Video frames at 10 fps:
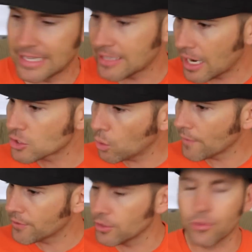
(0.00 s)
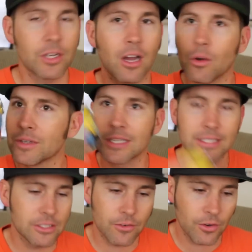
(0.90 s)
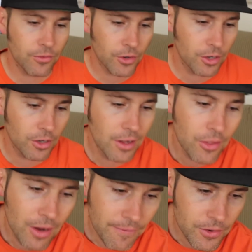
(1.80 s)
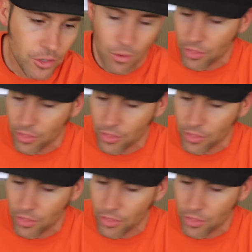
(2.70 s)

That's not a toy for you. The dog always thinks these are for, for, her. They're not for you.